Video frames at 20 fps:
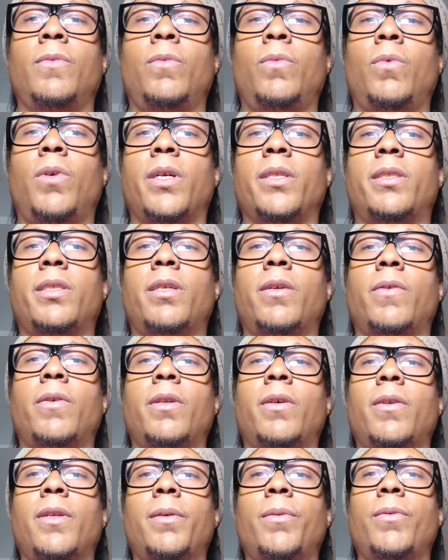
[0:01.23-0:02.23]
What's
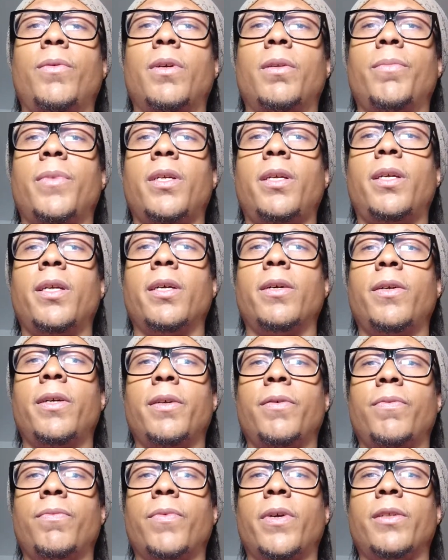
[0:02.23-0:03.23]
going on, everyone? Miguel
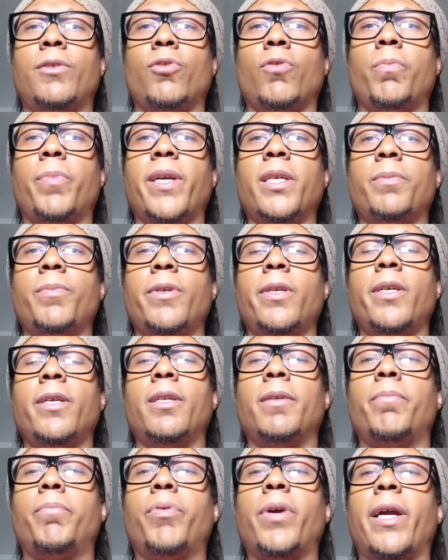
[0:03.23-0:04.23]
here from Retro Basement, here
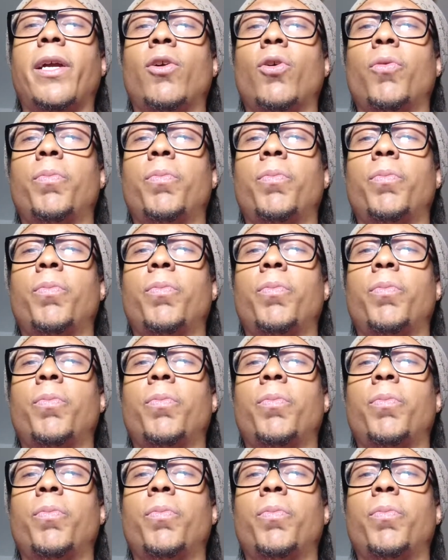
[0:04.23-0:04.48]
to break